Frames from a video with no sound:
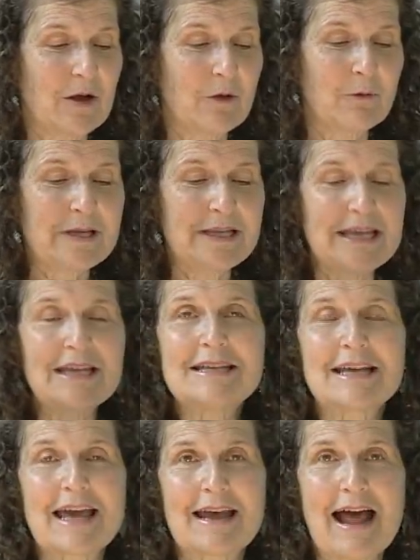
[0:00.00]
We need to
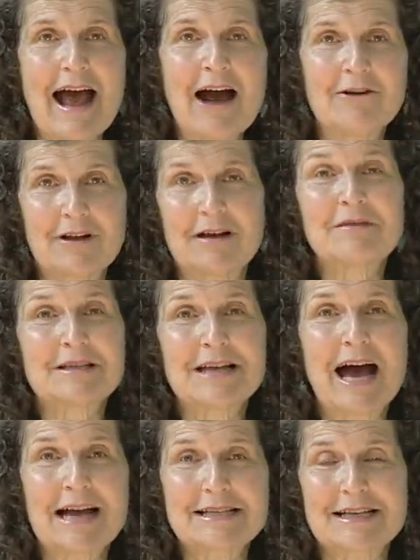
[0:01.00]
get out of the
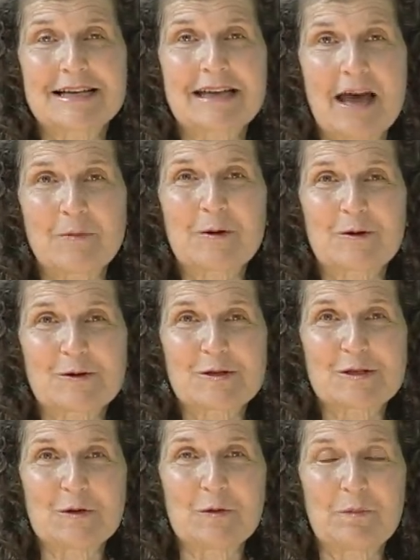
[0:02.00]
toxic chemical
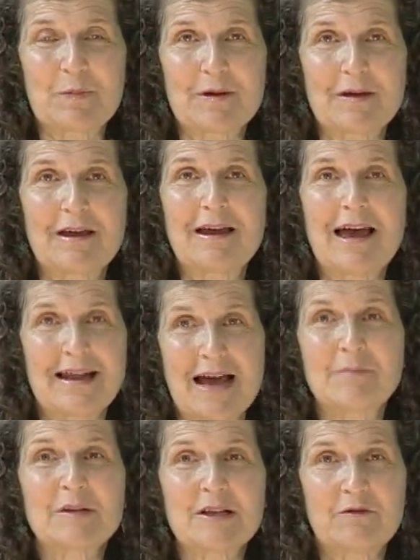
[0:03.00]
soup, and I
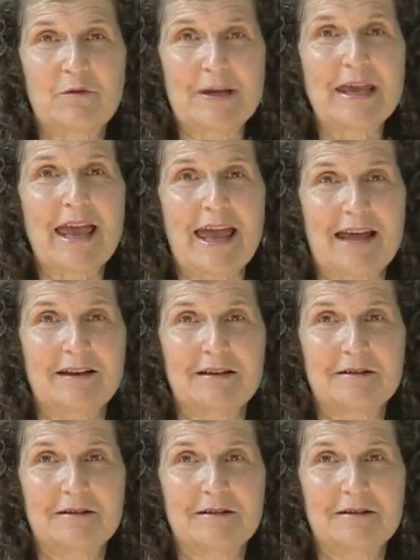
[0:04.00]
believe we can.